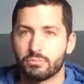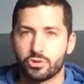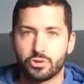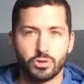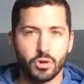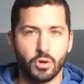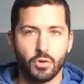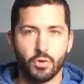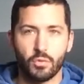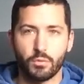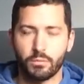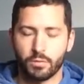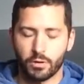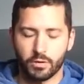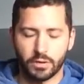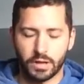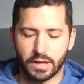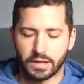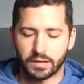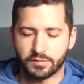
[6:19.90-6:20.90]
Jared
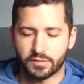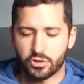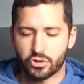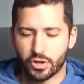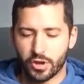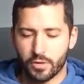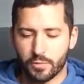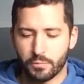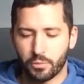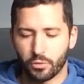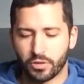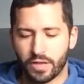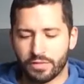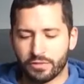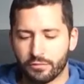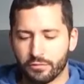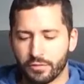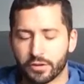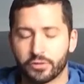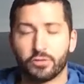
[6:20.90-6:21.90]
pulled out
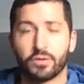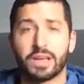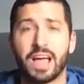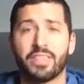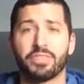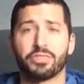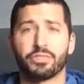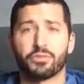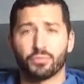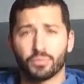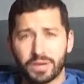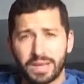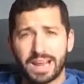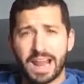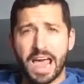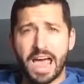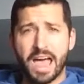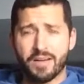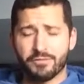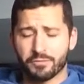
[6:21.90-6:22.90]
the victory. He got
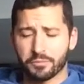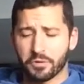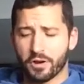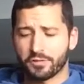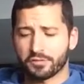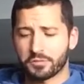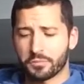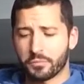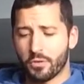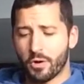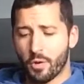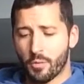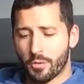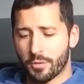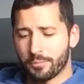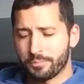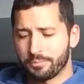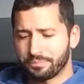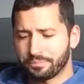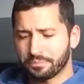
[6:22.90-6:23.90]
3.5 from Carson
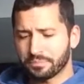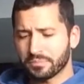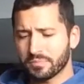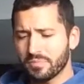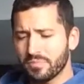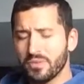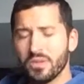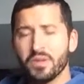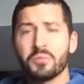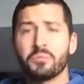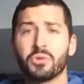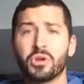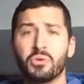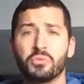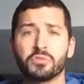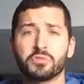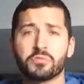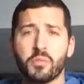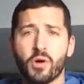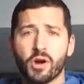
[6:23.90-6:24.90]
Palmer. But it
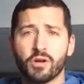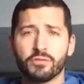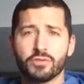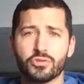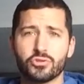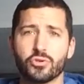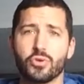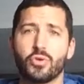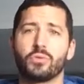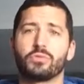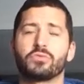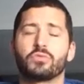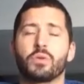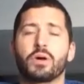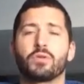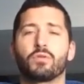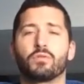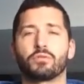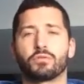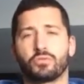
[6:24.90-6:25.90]
was Marvin Jones who
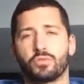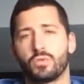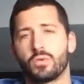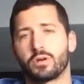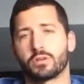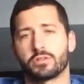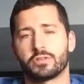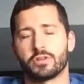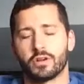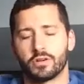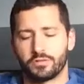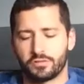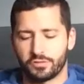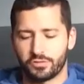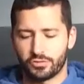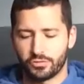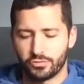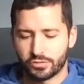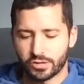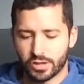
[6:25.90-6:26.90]
had over 200 yards
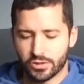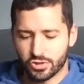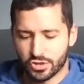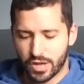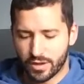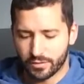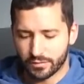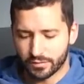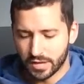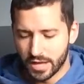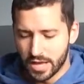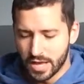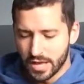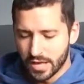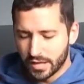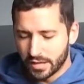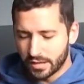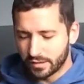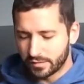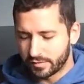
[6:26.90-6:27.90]
and 2 touchdowns.
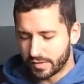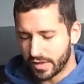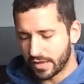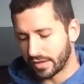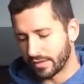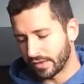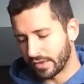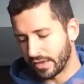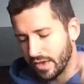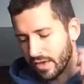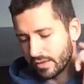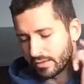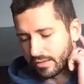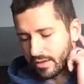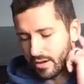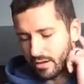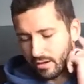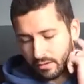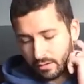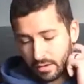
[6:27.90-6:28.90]
He's taken the cake
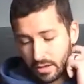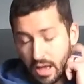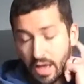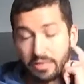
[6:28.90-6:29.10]
there.